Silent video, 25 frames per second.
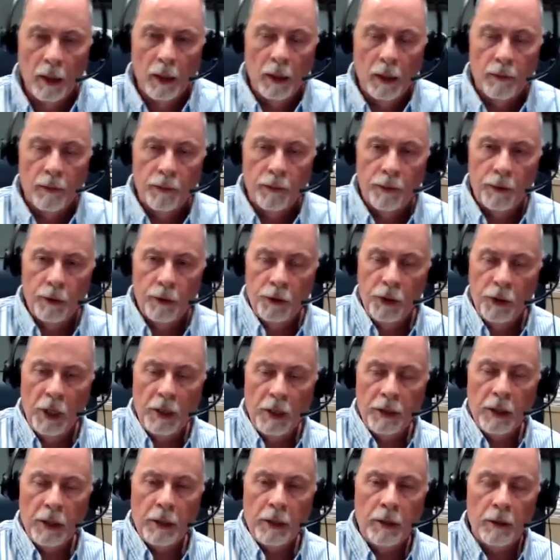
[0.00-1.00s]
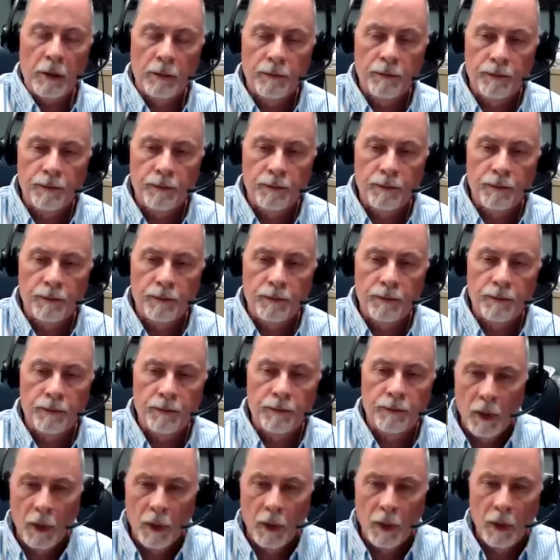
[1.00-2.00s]
Jesus
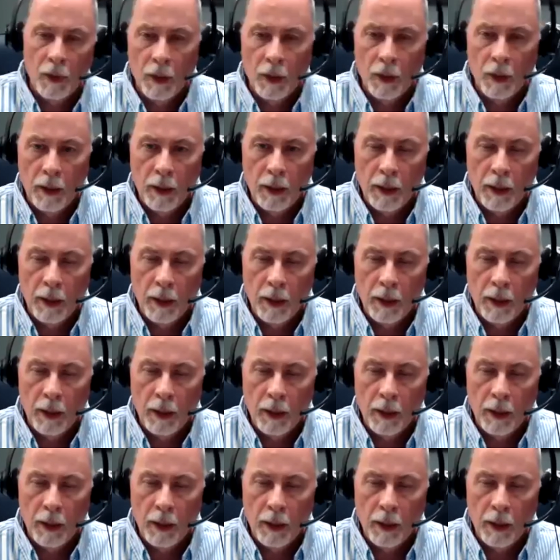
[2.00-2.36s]
had